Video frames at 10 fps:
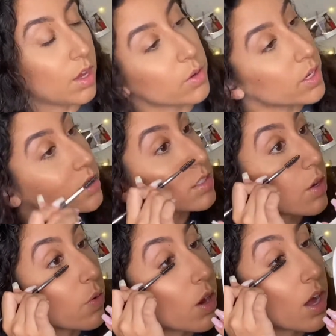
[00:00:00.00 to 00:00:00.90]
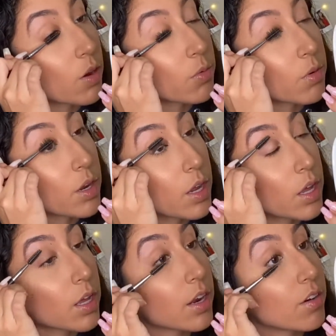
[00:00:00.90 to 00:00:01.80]
Okay, so I went
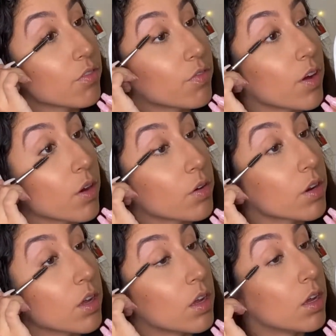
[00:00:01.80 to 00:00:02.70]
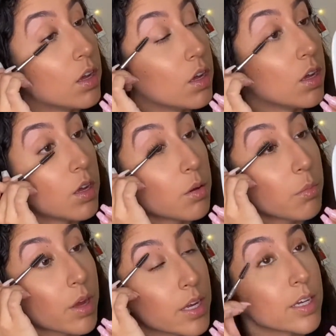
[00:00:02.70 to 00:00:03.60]
ahead and found
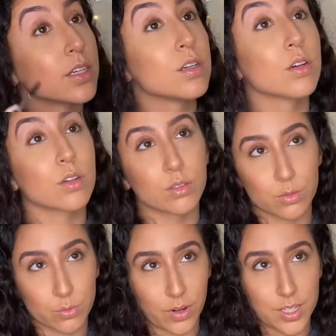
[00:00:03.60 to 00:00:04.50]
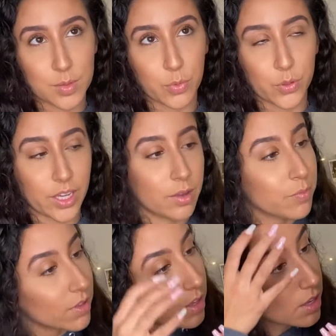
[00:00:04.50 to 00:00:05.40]
my right spoolie,
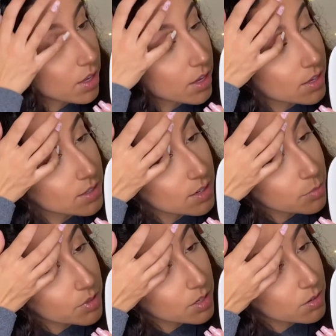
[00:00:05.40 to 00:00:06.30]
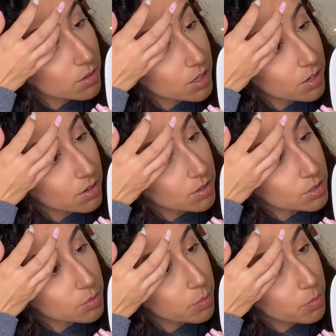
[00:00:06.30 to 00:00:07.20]
and I'm gonna go ahead and just
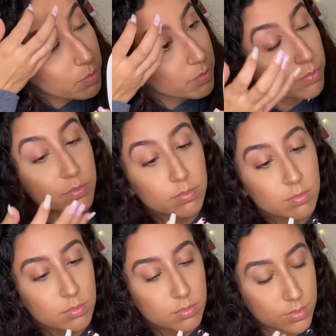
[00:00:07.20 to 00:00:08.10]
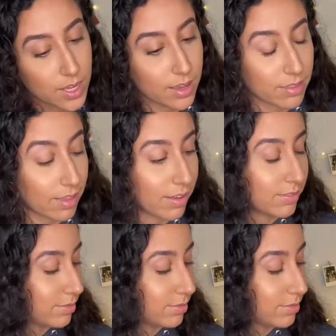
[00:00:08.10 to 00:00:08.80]
take that